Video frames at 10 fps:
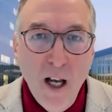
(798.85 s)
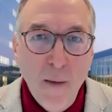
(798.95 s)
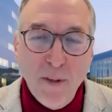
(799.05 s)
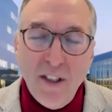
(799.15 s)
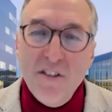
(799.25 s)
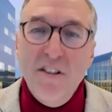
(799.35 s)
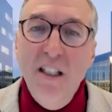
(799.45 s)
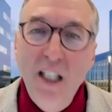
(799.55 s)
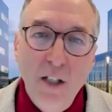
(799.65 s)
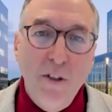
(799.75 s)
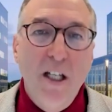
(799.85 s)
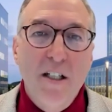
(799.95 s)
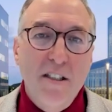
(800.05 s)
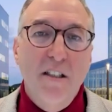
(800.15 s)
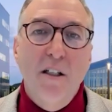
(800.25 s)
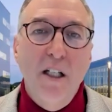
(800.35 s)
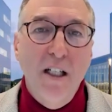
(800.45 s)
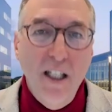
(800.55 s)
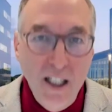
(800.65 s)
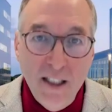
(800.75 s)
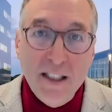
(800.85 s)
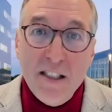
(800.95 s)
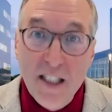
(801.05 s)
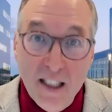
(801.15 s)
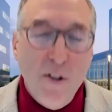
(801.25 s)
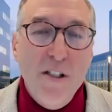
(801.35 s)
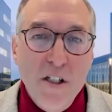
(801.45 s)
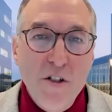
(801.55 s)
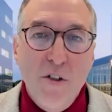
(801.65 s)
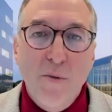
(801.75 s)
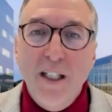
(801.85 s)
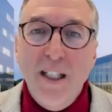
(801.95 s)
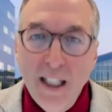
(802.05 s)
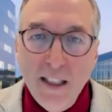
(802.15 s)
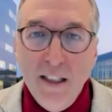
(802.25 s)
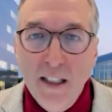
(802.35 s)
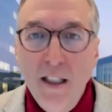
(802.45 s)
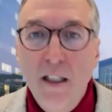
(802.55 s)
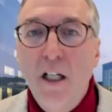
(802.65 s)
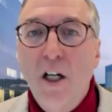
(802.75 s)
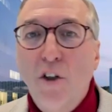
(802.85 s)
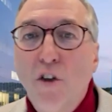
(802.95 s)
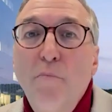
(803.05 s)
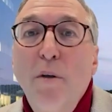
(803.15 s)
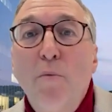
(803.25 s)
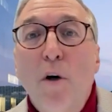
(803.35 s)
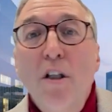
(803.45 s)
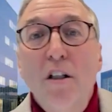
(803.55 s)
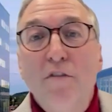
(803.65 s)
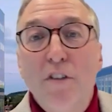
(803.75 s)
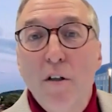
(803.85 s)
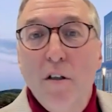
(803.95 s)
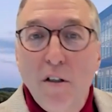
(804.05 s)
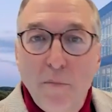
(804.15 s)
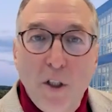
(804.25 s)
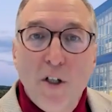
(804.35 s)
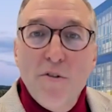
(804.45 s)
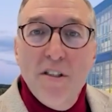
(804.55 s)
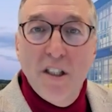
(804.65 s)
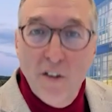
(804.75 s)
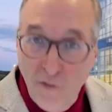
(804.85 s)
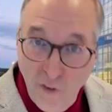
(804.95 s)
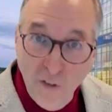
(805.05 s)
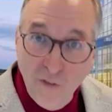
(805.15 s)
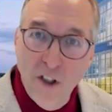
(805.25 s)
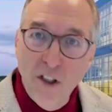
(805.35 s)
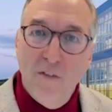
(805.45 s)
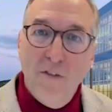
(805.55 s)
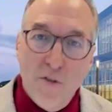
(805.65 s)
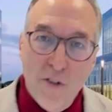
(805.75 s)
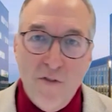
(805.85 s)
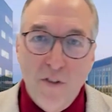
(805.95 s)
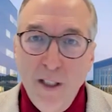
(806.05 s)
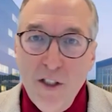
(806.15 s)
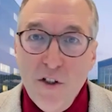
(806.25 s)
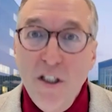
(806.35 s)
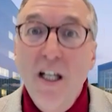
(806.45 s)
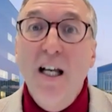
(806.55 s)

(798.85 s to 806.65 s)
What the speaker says: But there's still areas in this transition where Canada could be one of the countries at the forefront of the transformation.